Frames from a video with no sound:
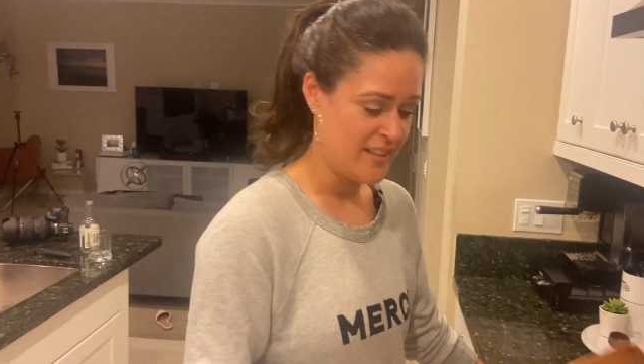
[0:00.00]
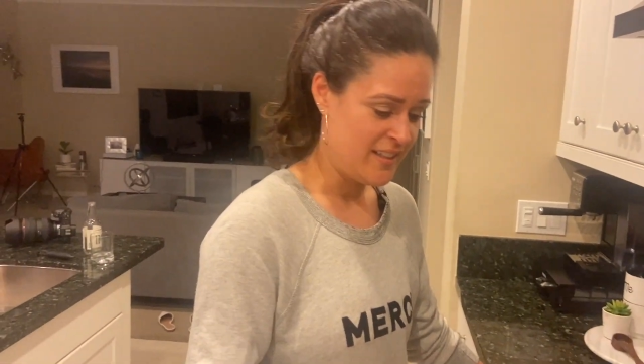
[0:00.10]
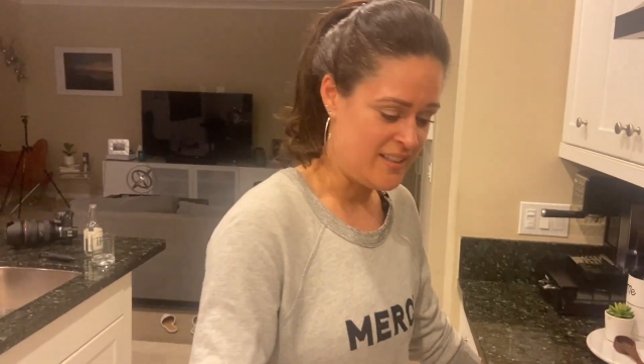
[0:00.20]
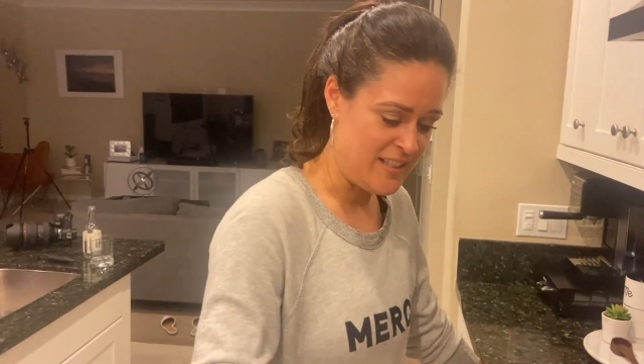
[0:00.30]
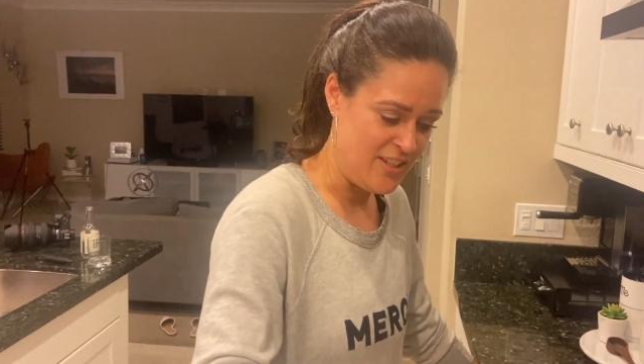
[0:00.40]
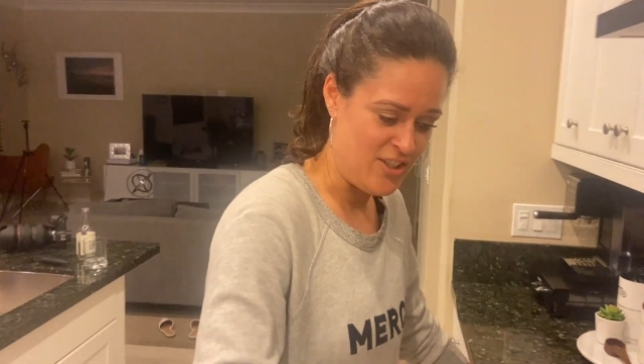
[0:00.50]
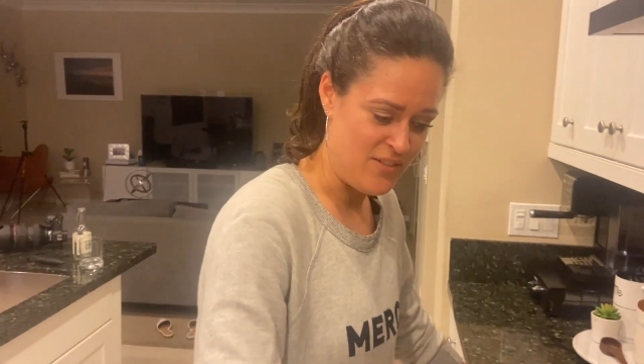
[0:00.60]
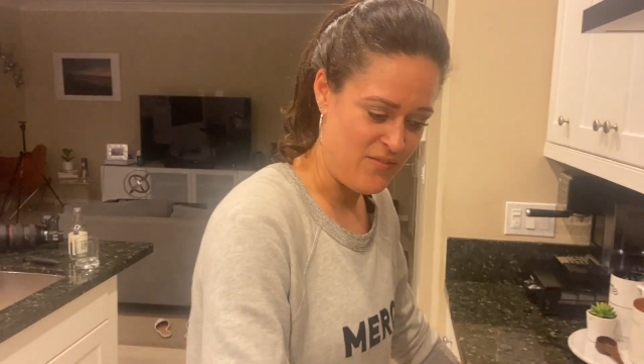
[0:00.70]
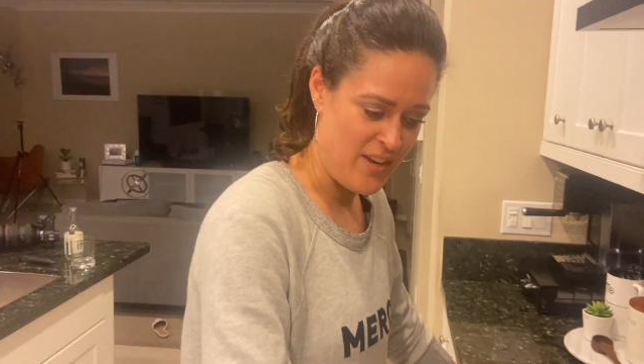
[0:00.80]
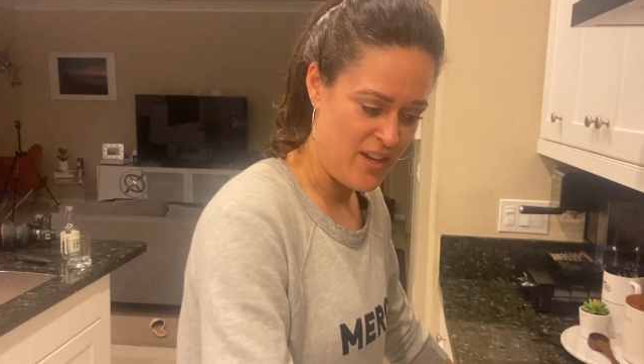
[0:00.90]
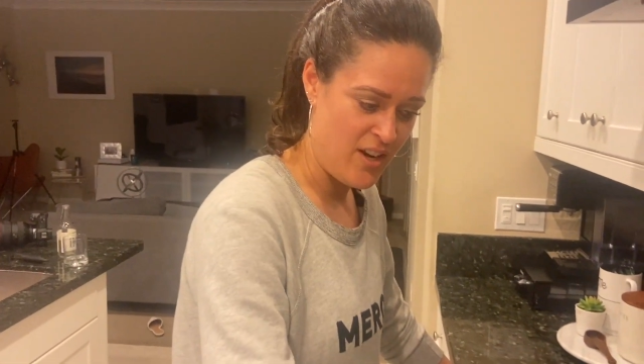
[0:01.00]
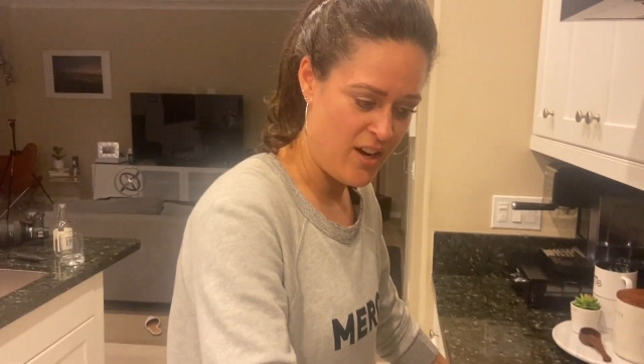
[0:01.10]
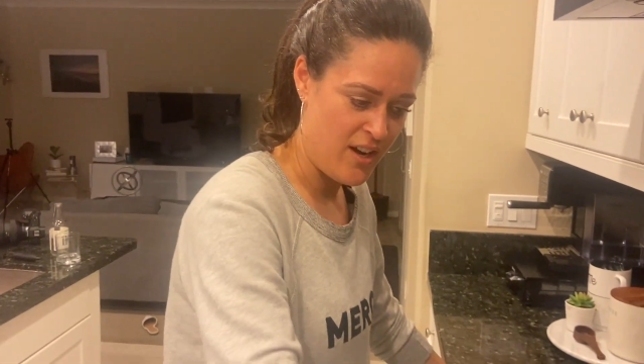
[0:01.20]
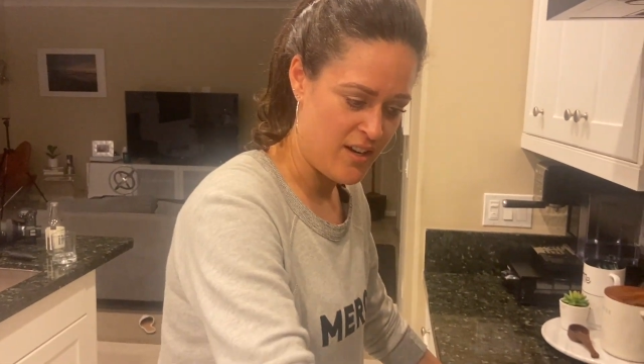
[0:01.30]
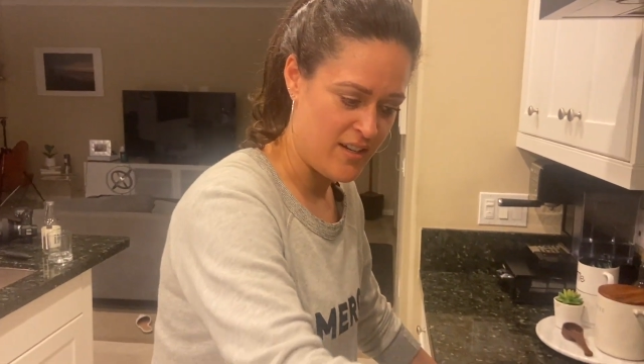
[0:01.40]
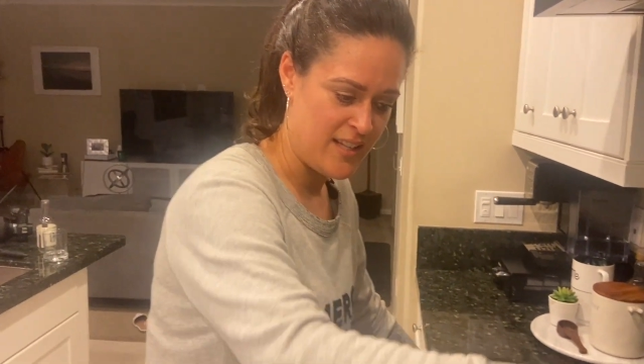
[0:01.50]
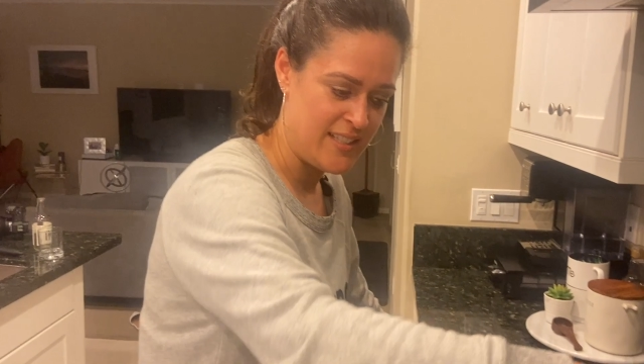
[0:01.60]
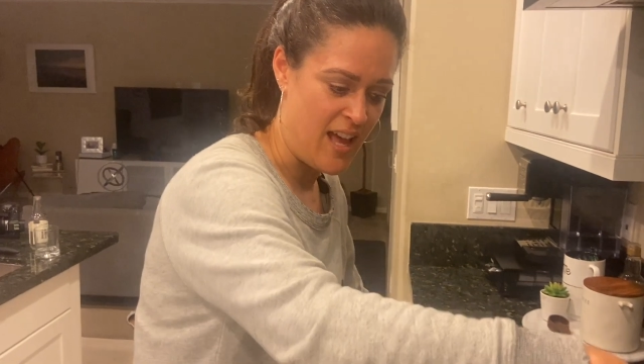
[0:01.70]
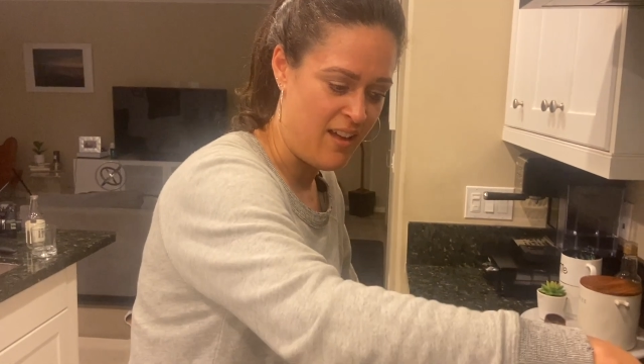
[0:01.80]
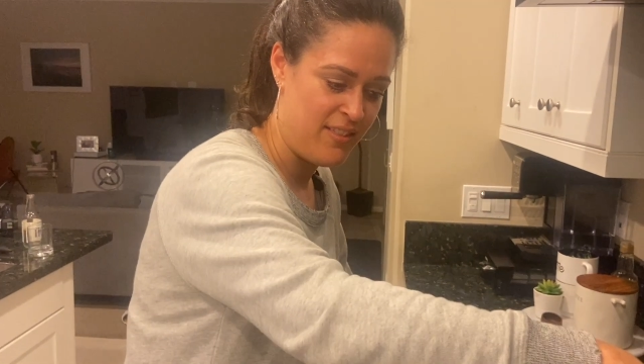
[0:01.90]
Because I just figured
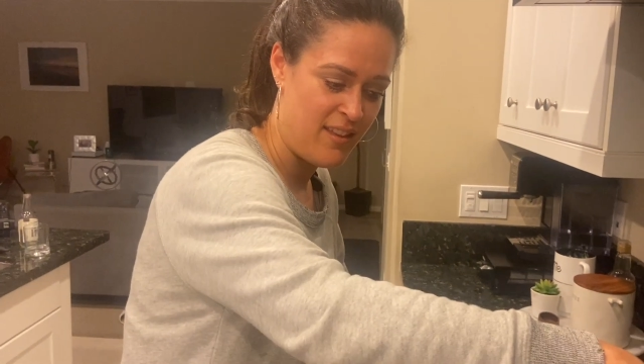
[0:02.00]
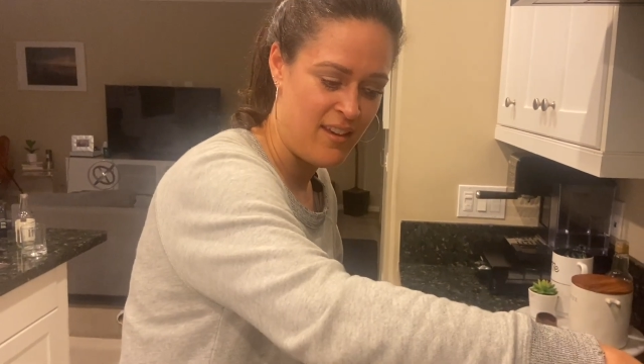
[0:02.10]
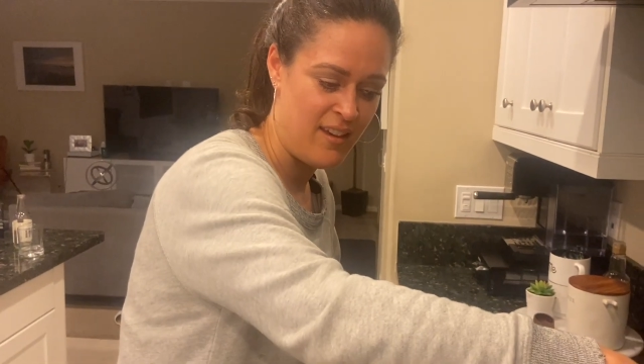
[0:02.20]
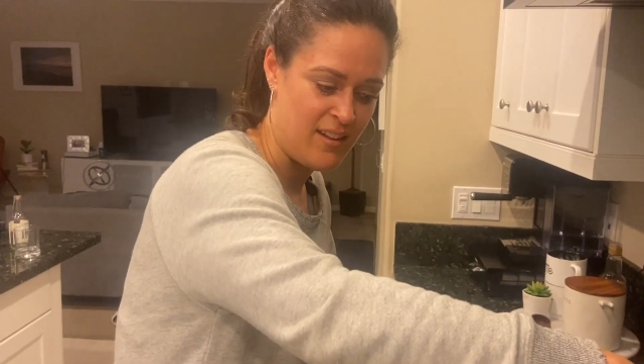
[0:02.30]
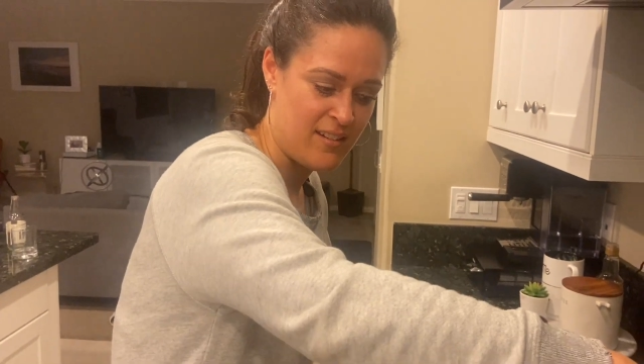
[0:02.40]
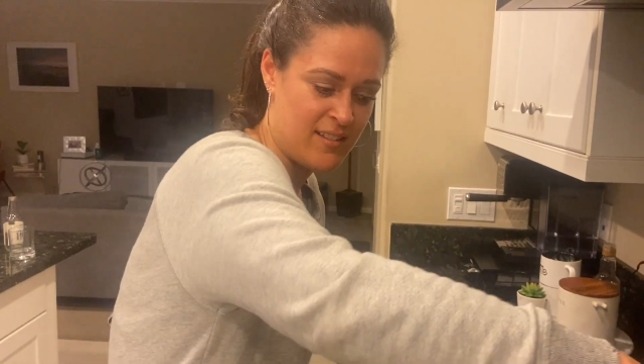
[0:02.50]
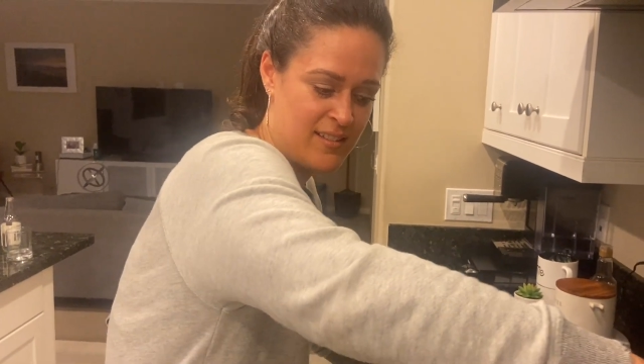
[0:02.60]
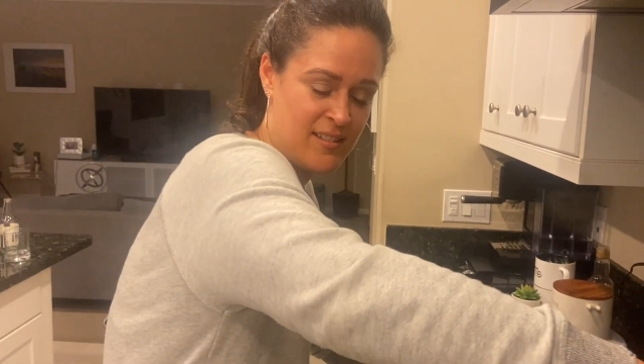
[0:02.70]
it's healthy and